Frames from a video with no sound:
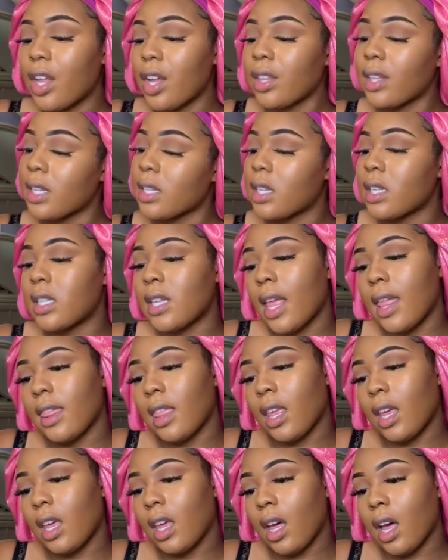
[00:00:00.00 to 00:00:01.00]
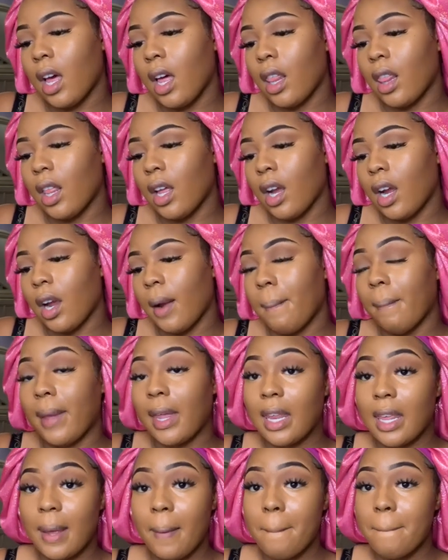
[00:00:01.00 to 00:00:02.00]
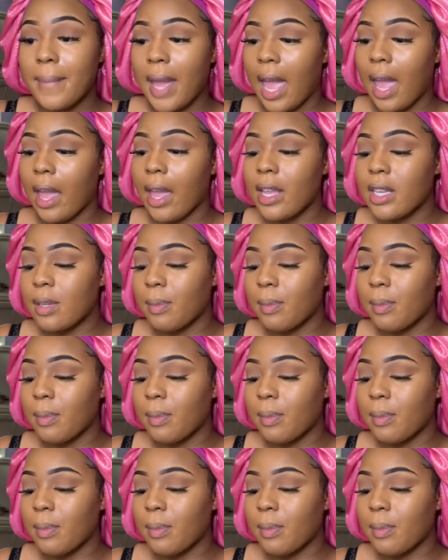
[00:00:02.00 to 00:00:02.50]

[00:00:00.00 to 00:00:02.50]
This is in the color Medium Beige,